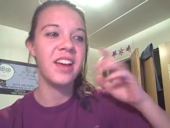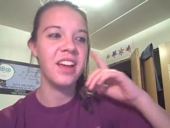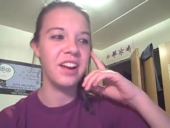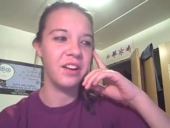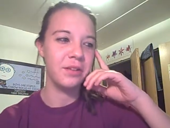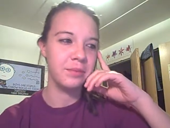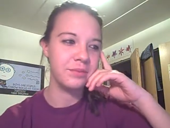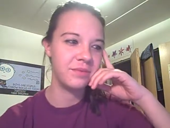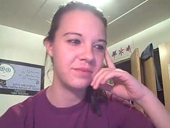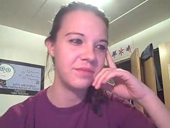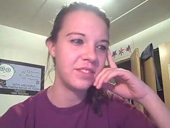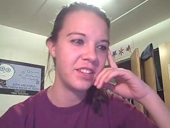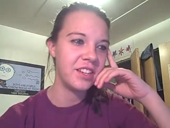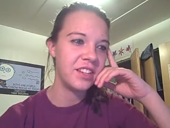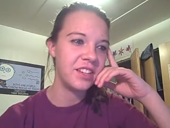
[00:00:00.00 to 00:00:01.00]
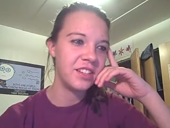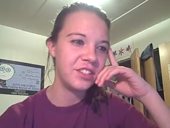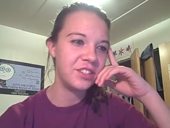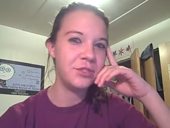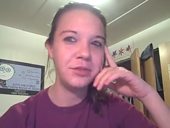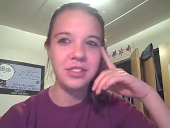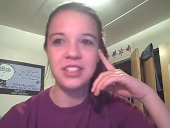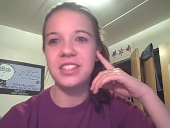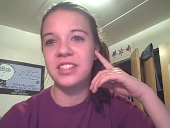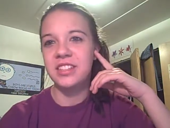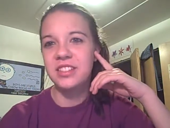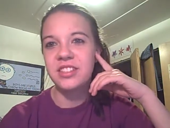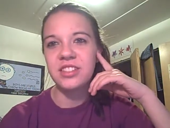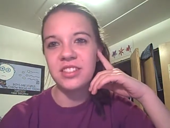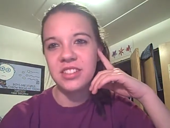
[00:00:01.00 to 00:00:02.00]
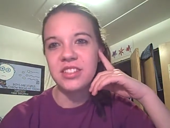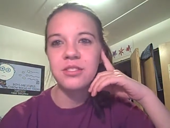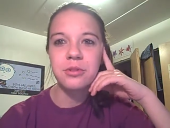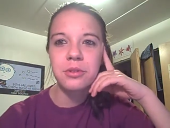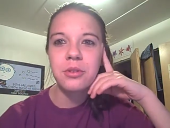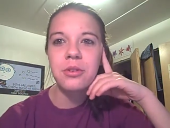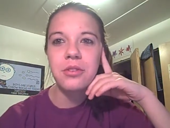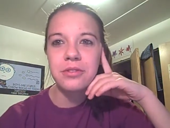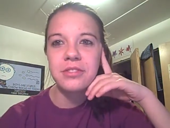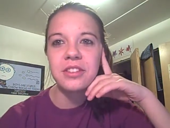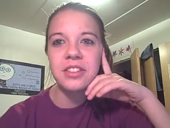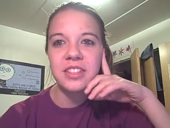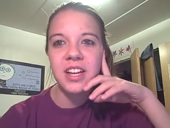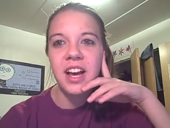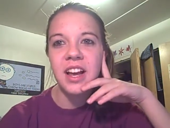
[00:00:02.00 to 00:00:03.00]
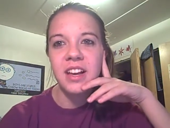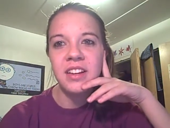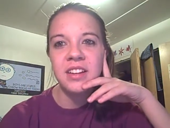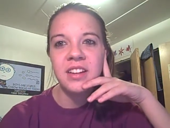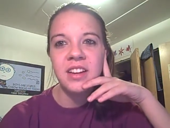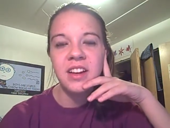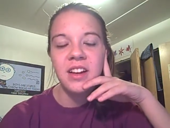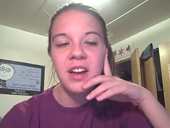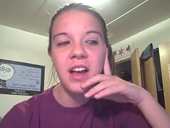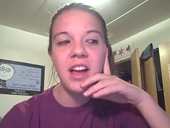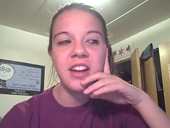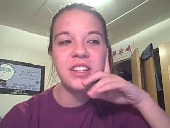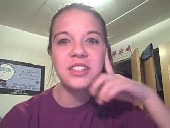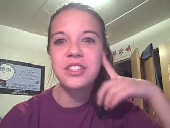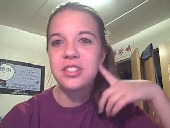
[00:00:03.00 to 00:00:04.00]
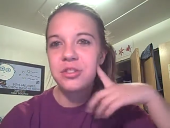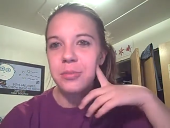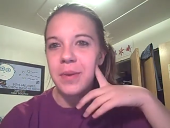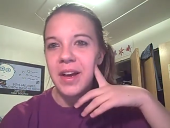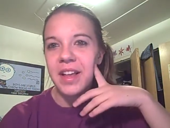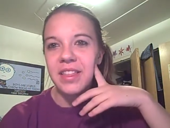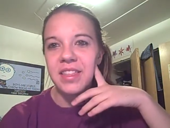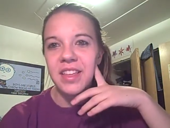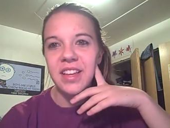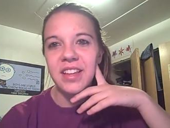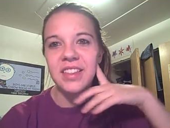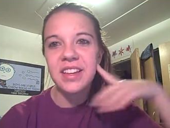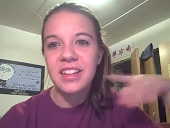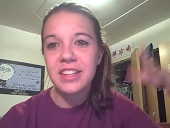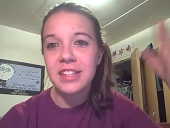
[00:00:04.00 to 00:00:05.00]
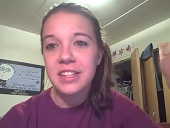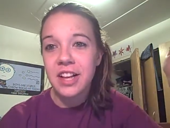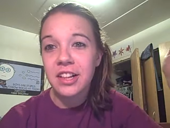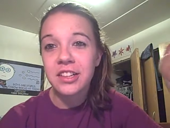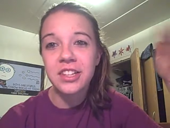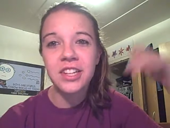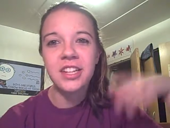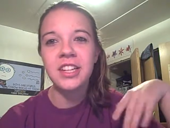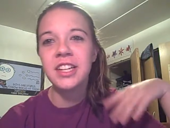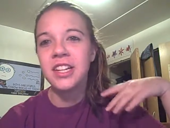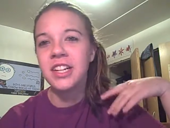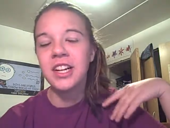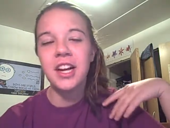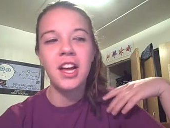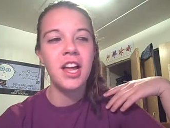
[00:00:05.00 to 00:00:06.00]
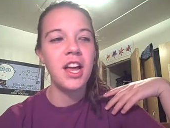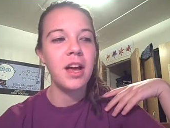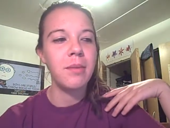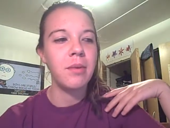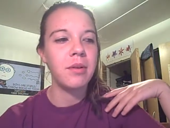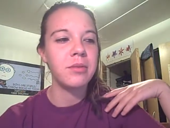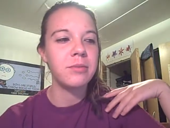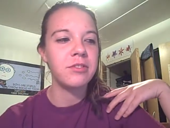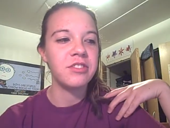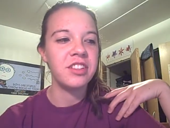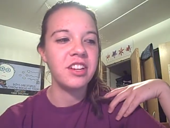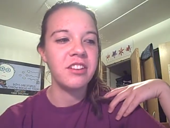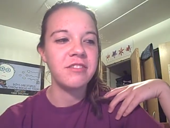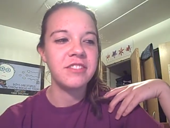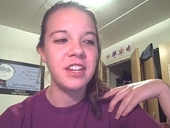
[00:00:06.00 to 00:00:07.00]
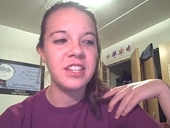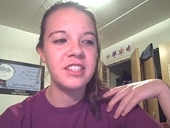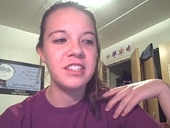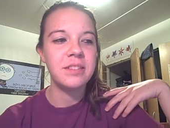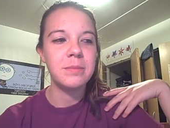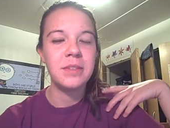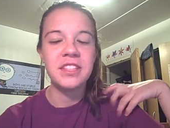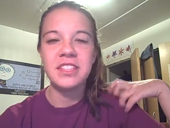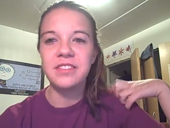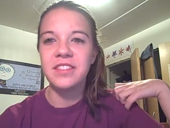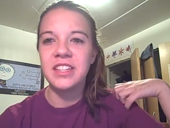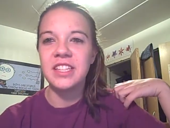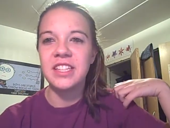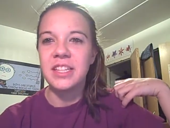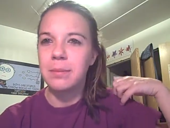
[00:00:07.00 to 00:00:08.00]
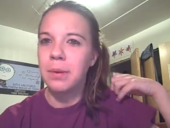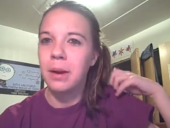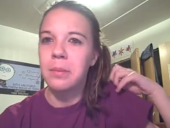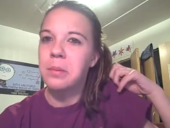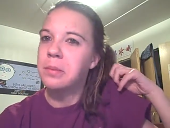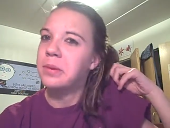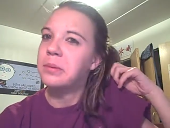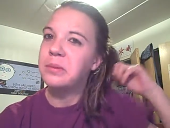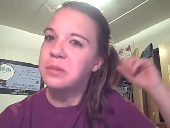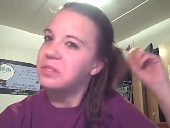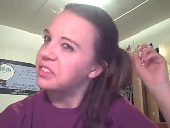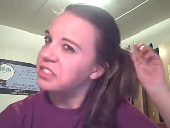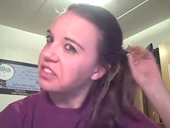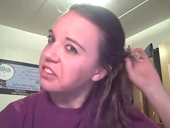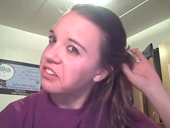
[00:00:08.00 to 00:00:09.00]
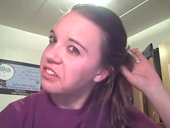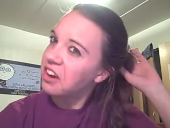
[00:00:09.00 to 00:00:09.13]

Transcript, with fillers: And um, she really did just need to roll over and die. And it's too bad that they didn't tell her about voting off Tyson because if they did, he probably would have stuck